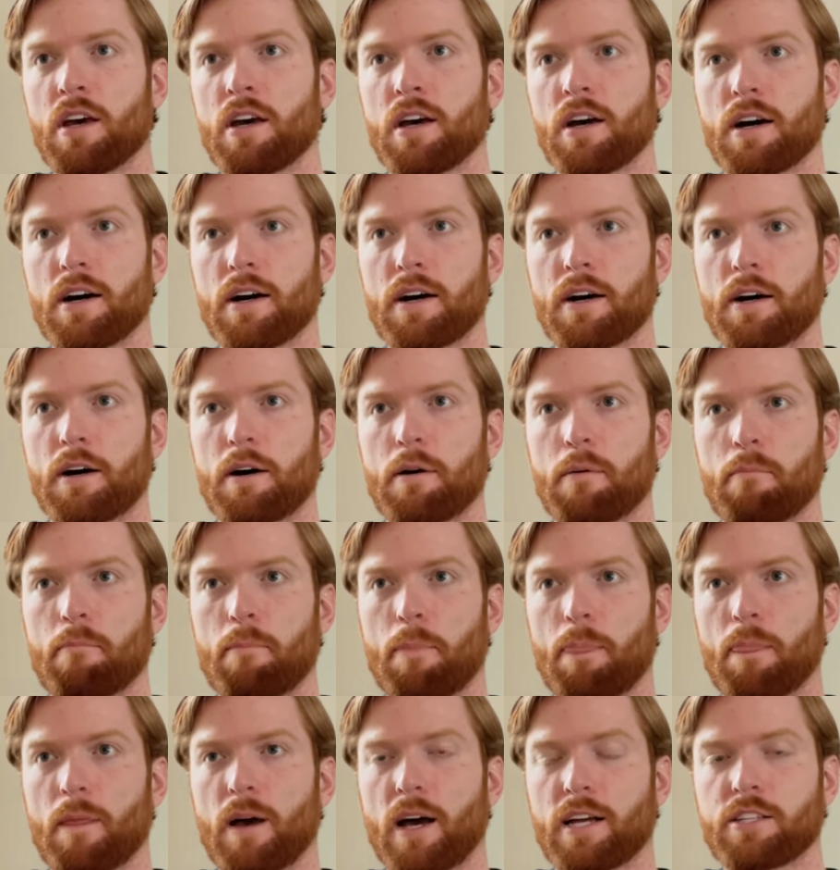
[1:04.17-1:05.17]

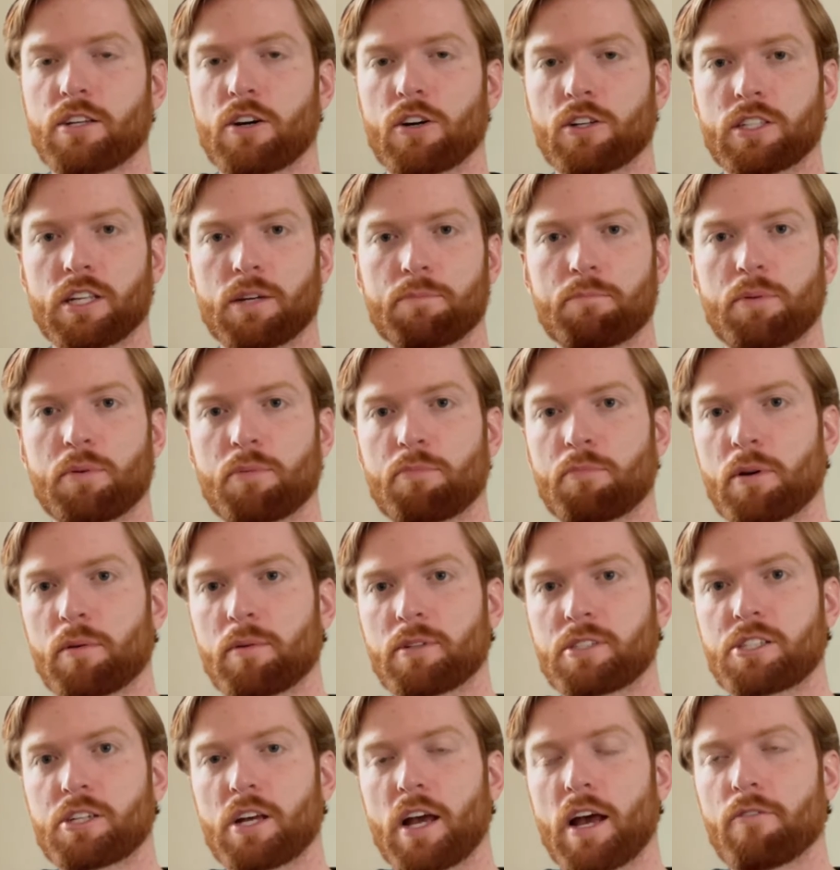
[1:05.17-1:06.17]
I talked to pretty
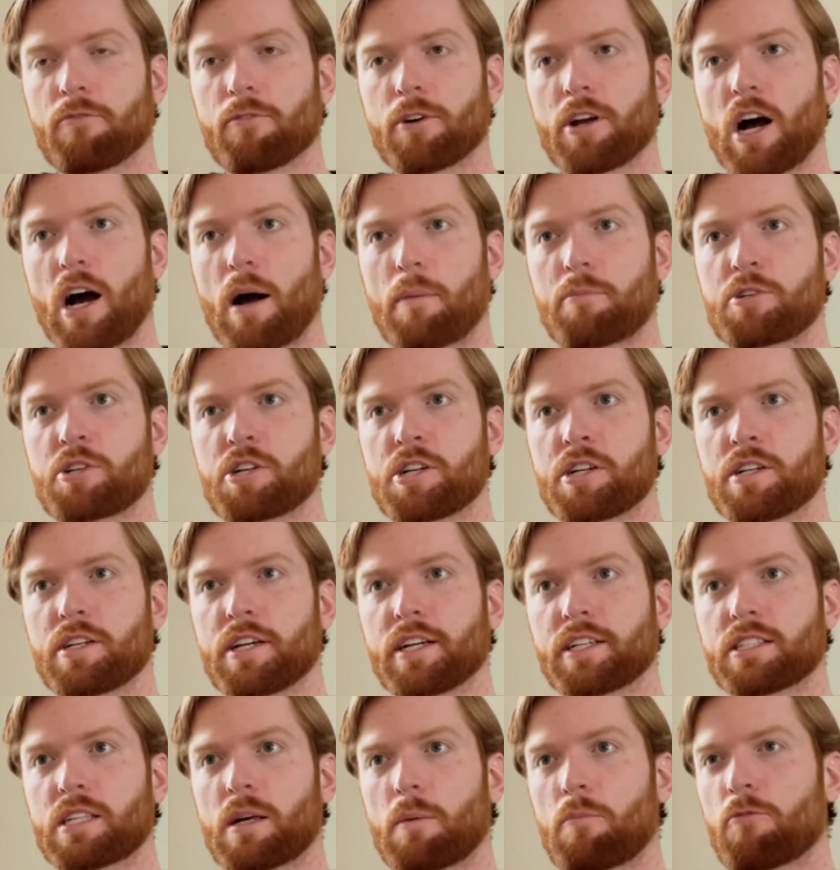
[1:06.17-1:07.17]
much every option
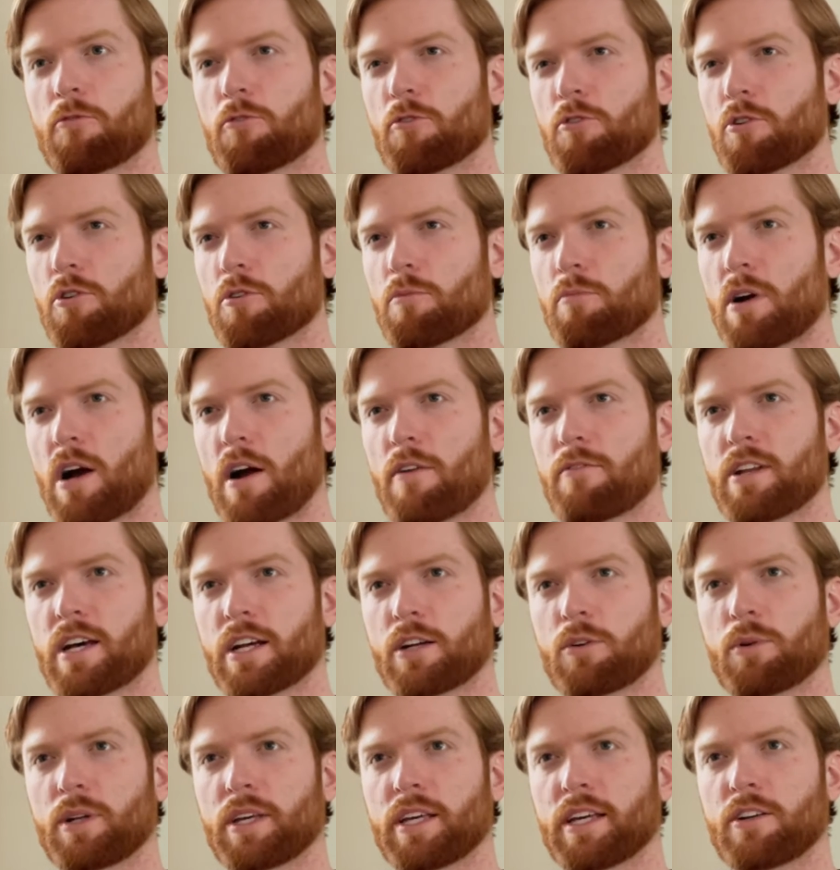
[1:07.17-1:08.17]
except for private
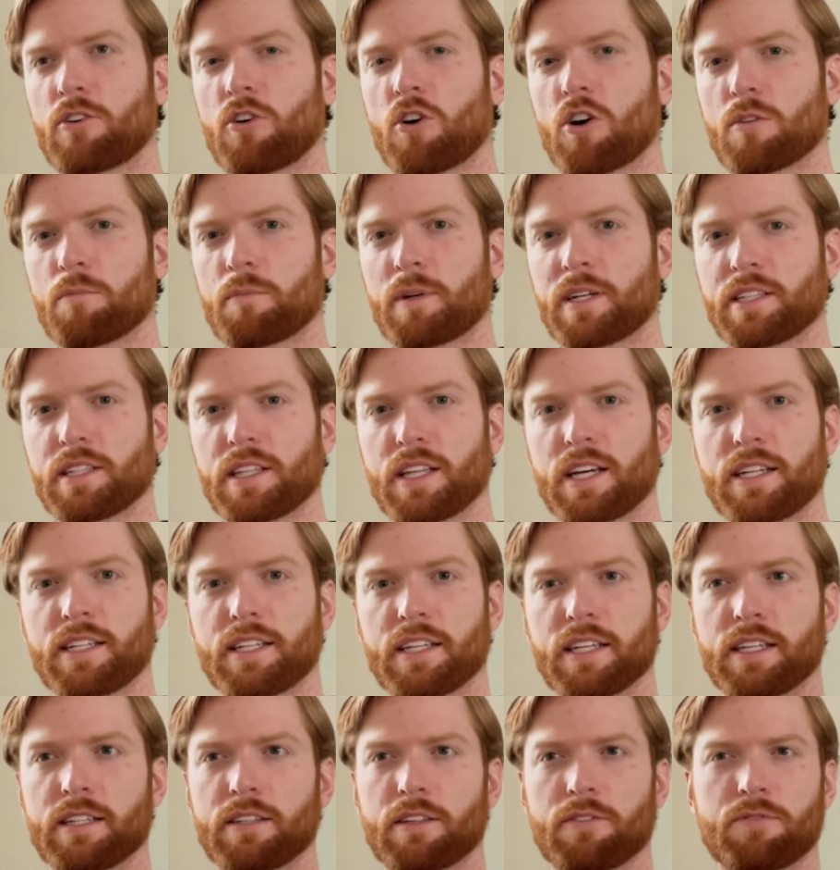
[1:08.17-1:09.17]
equity and hard money
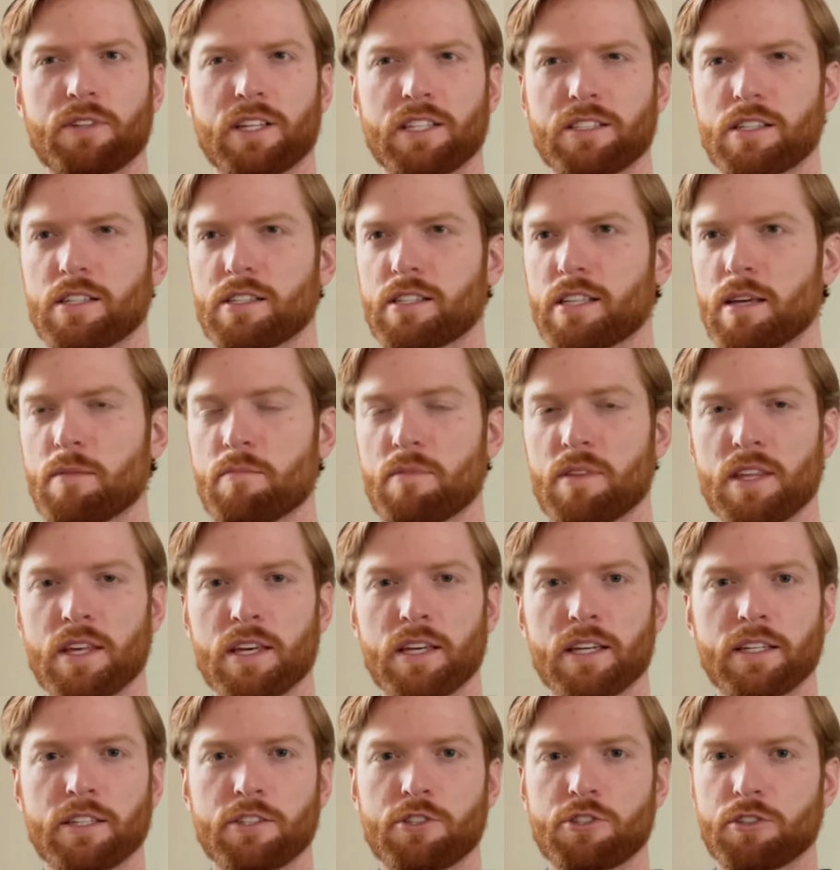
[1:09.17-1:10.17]
lending, if that's the same
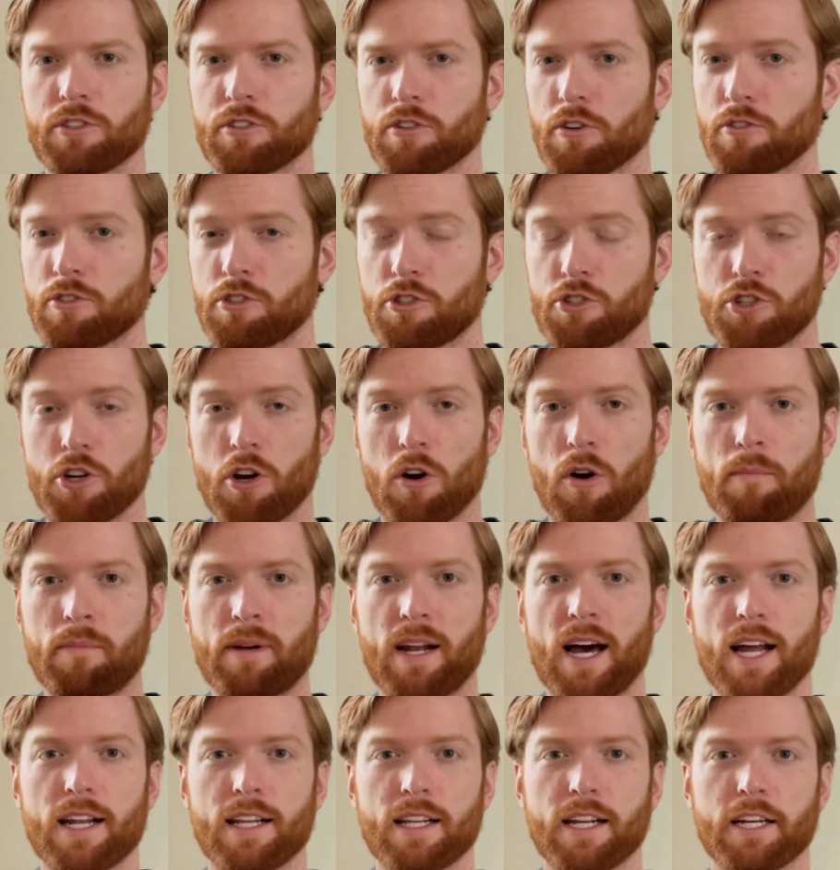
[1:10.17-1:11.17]
thing. It goes to show I'm
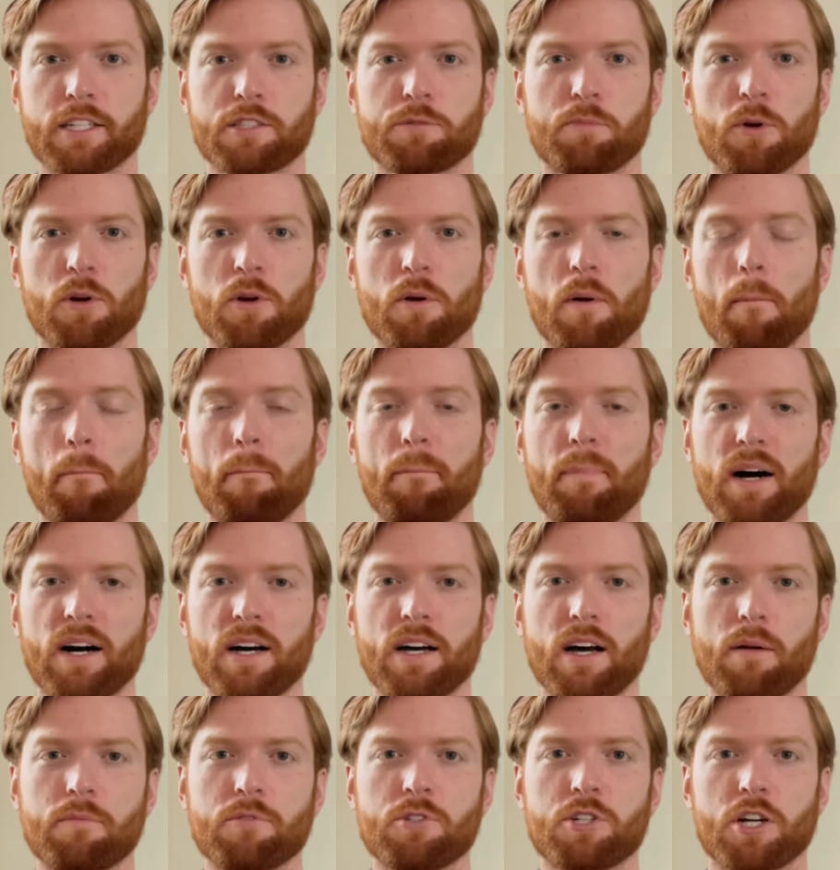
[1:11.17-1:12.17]
not an expert,
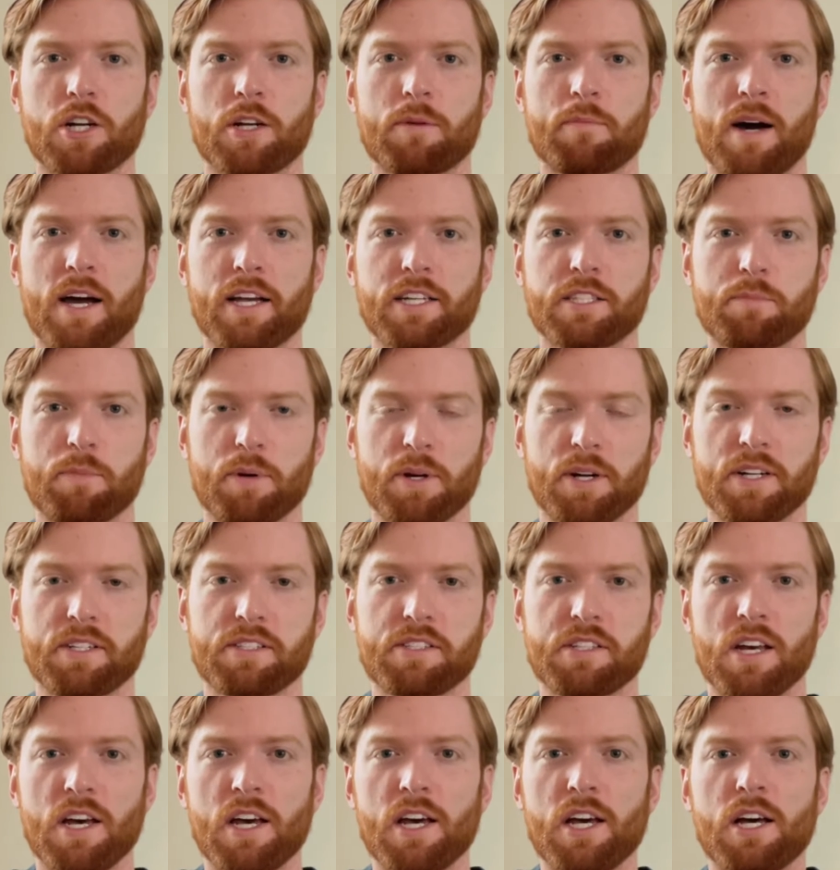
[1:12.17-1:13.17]
but I'm sharing my experience.